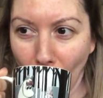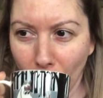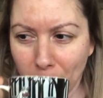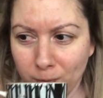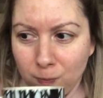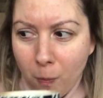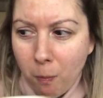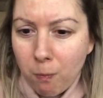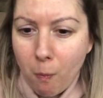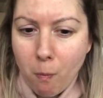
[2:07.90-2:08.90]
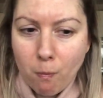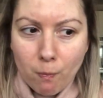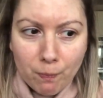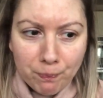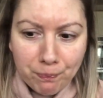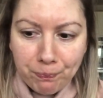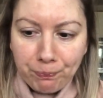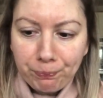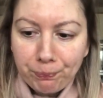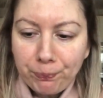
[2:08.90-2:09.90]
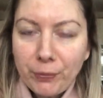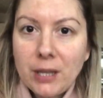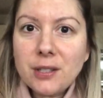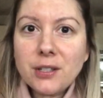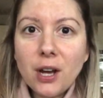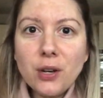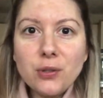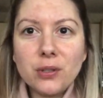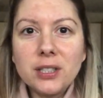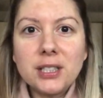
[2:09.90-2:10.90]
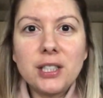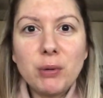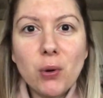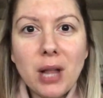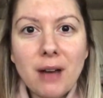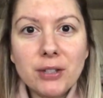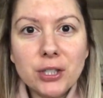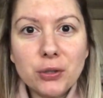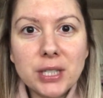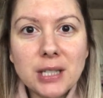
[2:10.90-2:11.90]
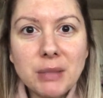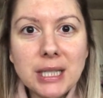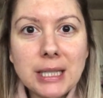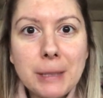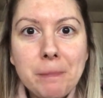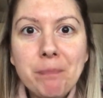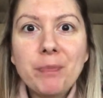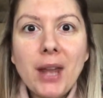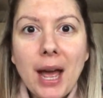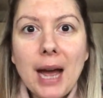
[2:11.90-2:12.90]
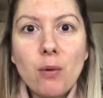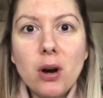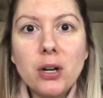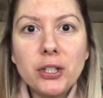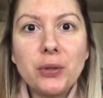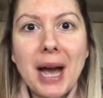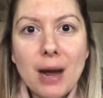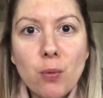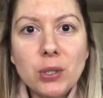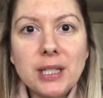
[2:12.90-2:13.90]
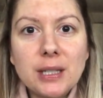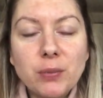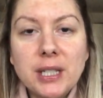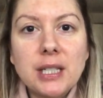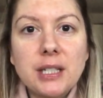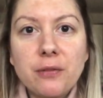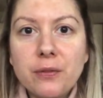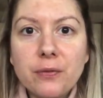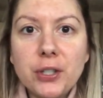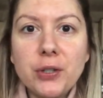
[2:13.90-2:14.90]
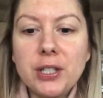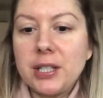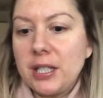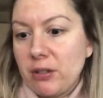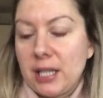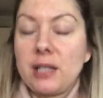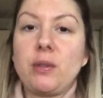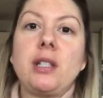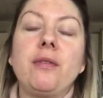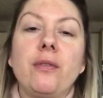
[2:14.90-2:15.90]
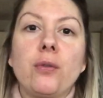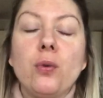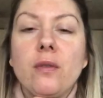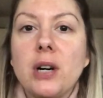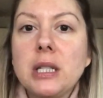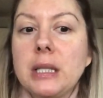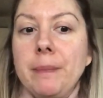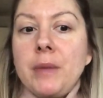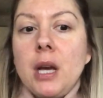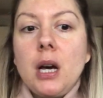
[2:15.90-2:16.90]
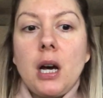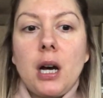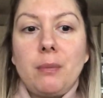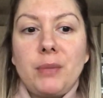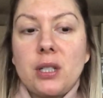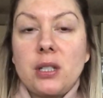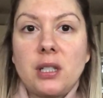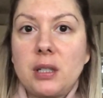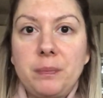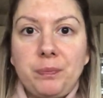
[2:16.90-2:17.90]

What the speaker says: Mm. So, did we all have a good Christmas? How are you? How was it? Was it different for you this year? I guess it was different for all of us. Because